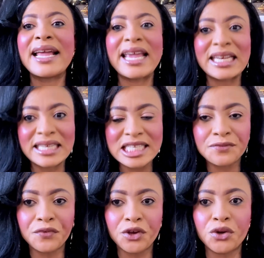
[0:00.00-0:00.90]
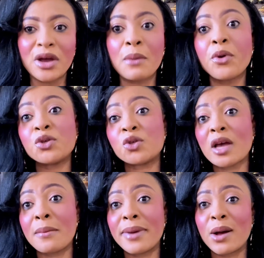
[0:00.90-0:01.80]
In this video, I'm going to
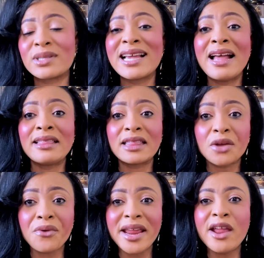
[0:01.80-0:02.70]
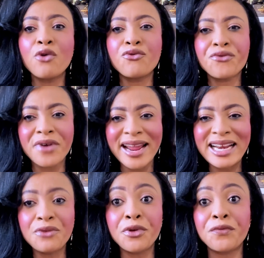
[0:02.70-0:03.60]
talk about 3
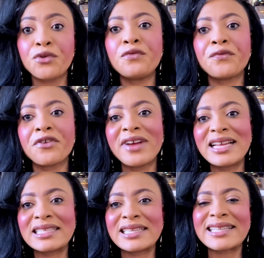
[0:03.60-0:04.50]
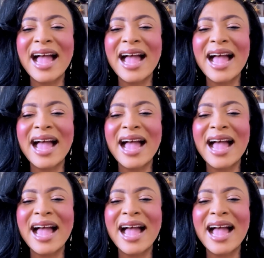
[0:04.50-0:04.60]
rarely reviewed fragrances.